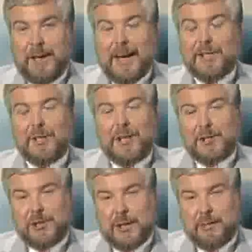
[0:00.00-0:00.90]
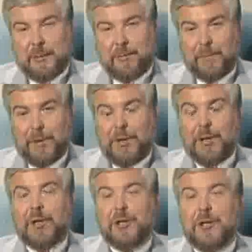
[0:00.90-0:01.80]
As an example,
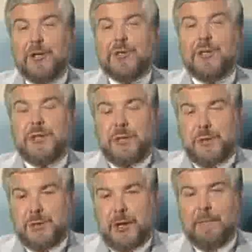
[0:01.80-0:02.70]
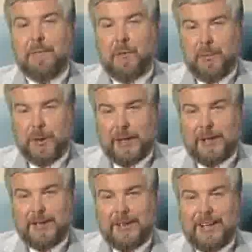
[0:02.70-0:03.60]
you could use the two-step
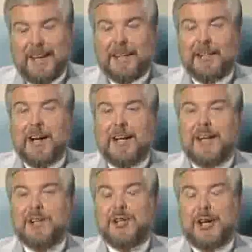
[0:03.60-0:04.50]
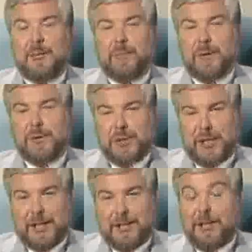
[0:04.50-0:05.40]
formula, acknowledge and
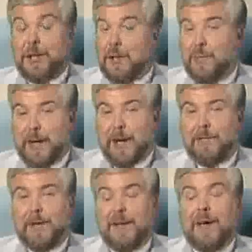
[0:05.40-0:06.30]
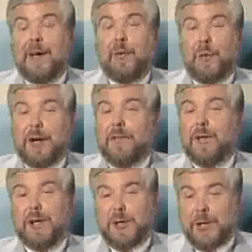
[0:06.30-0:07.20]
proceed, to your benefit
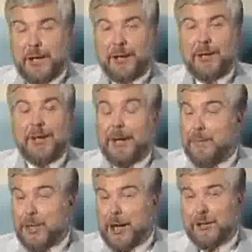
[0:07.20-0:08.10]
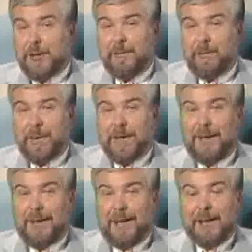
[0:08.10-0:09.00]
whenever you hear an objection.
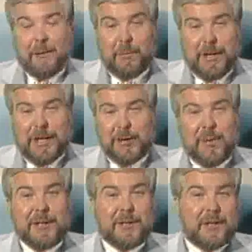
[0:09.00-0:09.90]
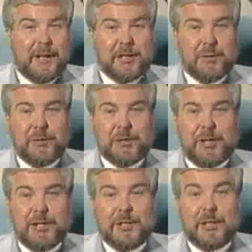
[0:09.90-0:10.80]
If your prospect or customer
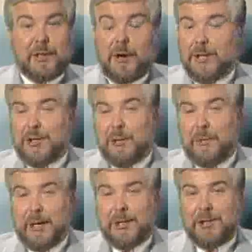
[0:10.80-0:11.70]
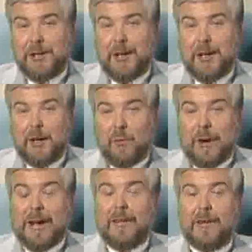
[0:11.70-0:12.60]
says it costs too much,
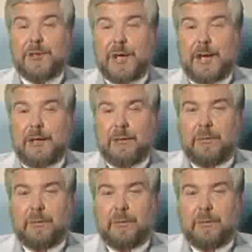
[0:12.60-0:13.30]
rather than say,